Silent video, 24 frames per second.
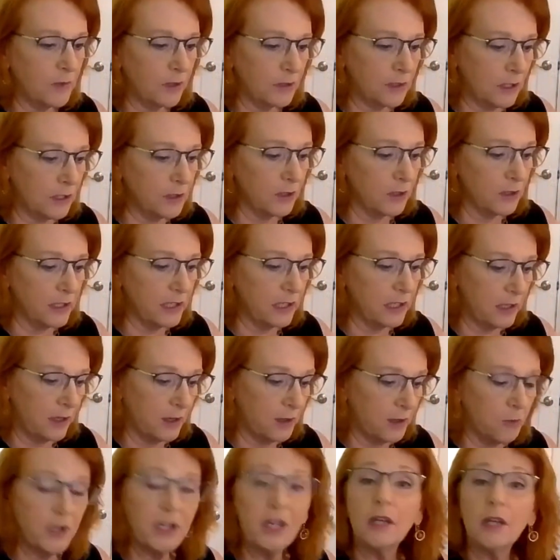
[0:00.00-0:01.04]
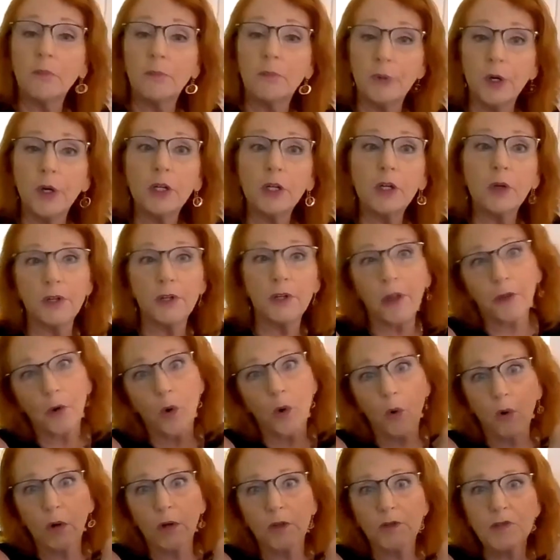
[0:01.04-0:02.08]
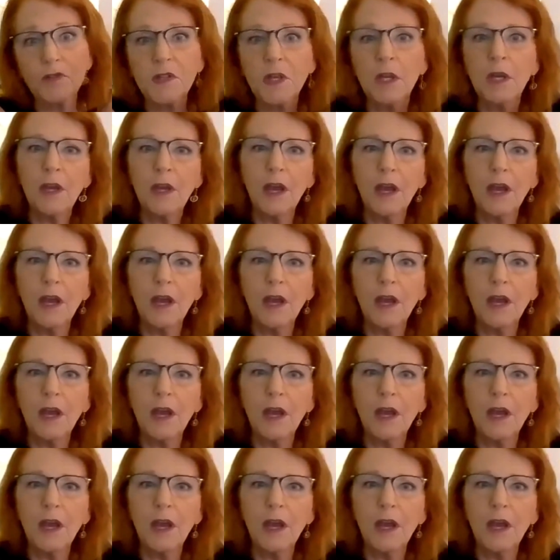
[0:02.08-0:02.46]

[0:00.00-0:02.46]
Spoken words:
Clearly we need a book or another course.